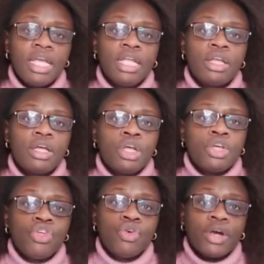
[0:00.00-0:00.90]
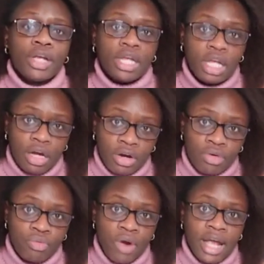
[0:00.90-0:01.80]
in your
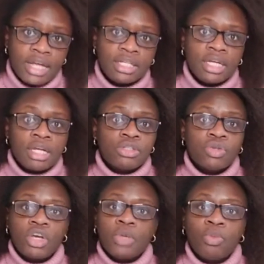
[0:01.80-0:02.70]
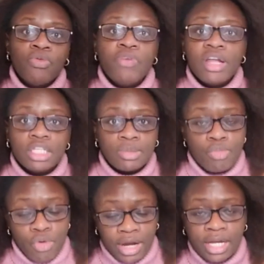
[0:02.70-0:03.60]
hair, right? So it prevents
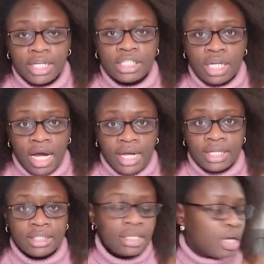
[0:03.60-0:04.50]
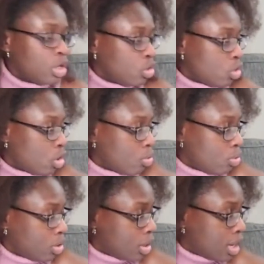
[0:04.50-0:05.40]
breakage, guys.
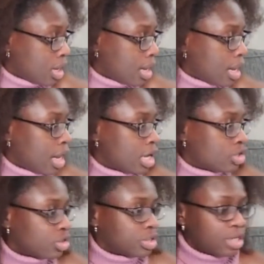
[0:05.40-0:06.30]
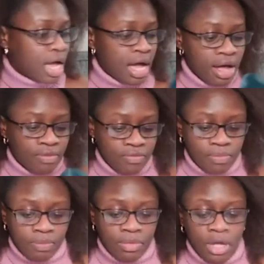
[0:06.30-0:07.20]
Now I
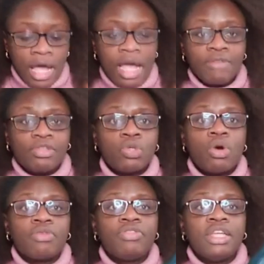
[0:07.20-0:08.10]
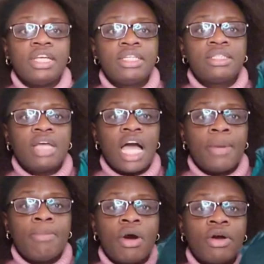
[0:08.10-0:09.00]
have 2 of these.
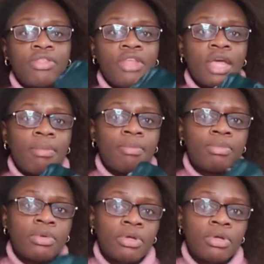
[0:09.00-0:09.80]
I bought them